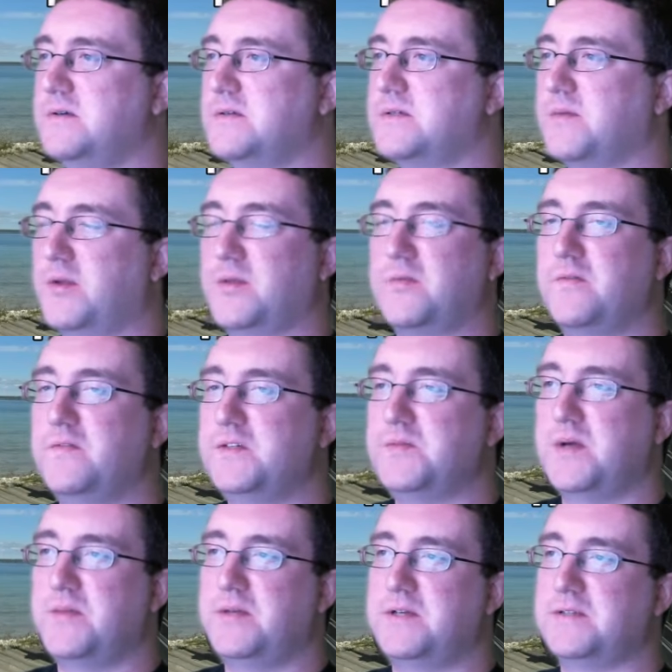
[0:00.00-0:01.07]
some other movies you
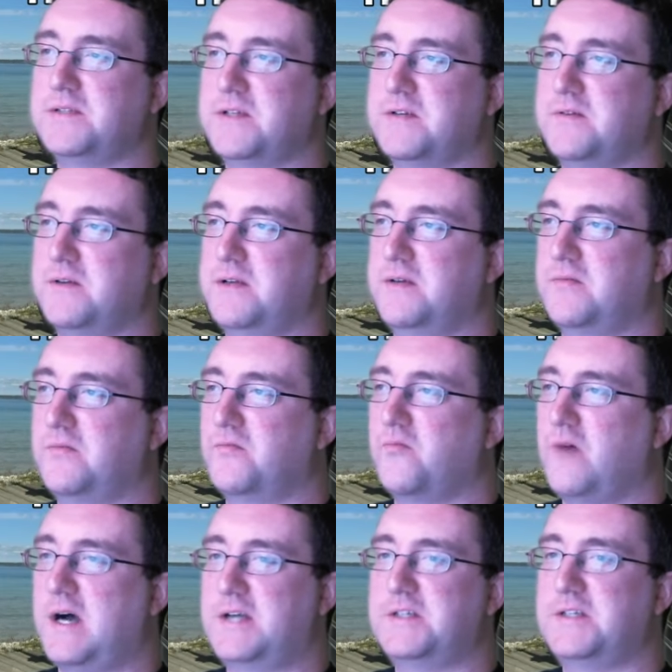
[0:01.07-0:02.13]
might be considering
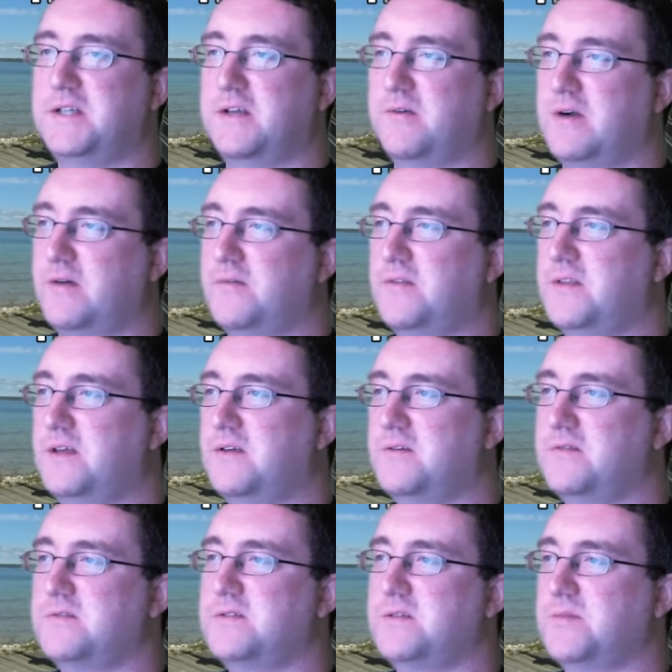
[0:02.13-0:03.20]
watching that are out in
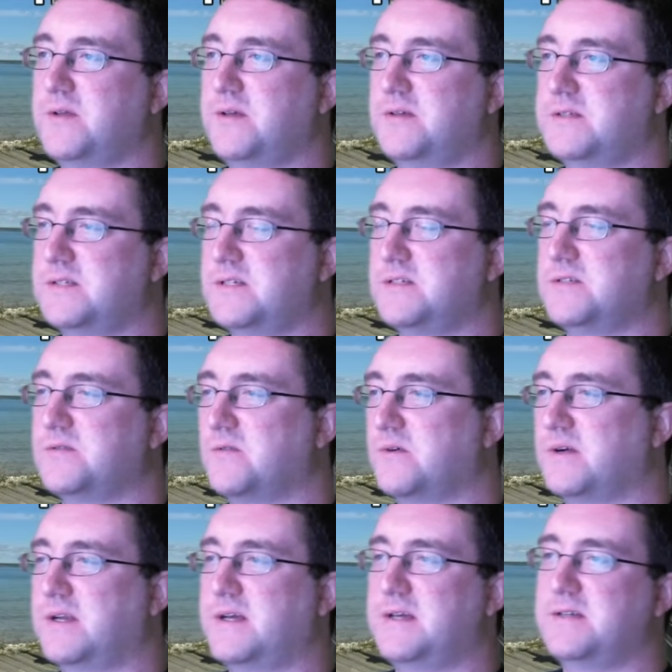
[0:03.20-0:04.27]
theaters. The playlist is
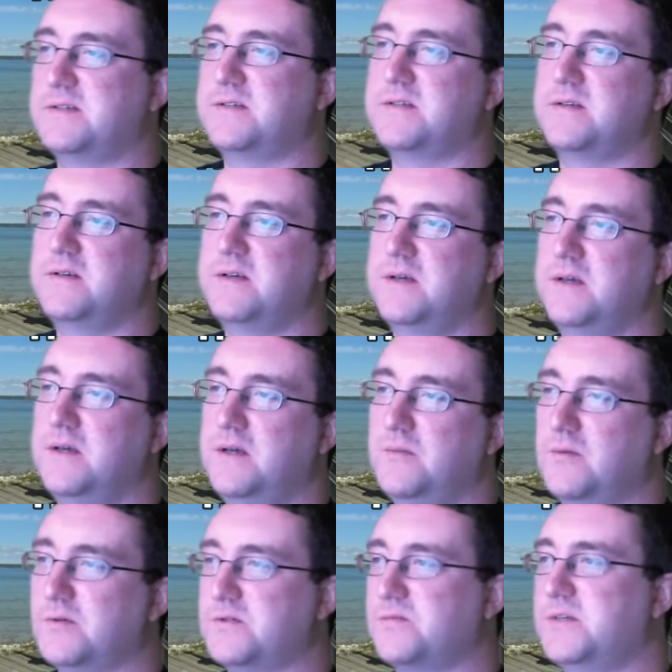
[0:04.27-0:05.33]
organized,
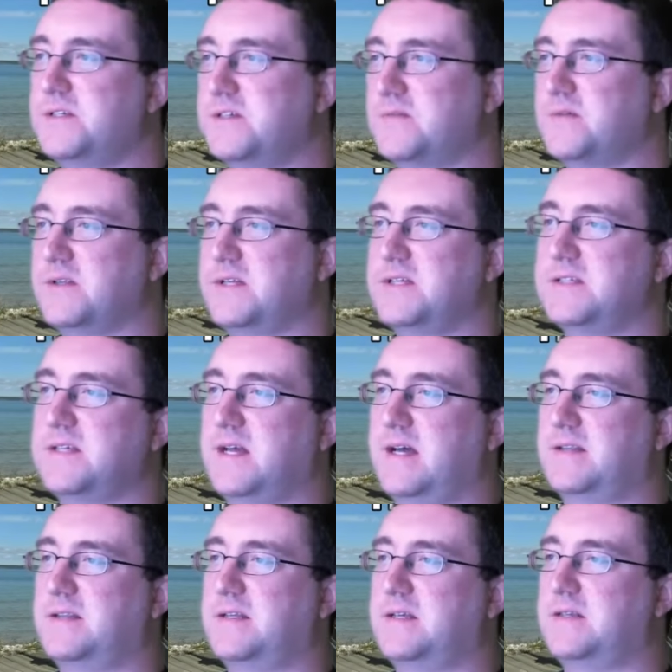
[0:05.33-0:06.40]
most recent release
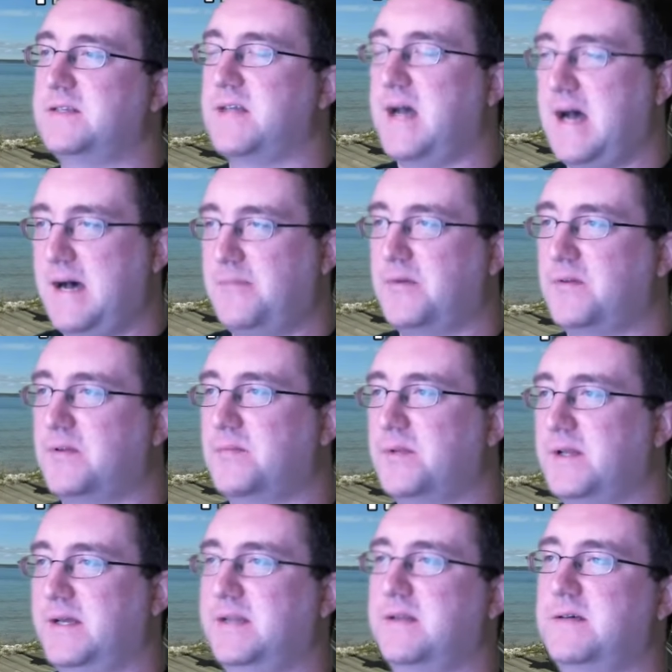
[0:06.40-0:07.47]
at the top of the
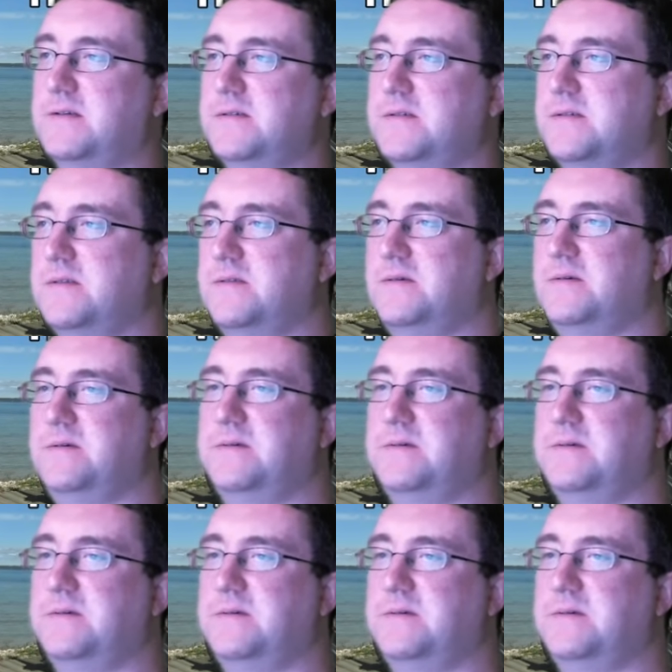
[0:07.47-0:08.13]
playlist.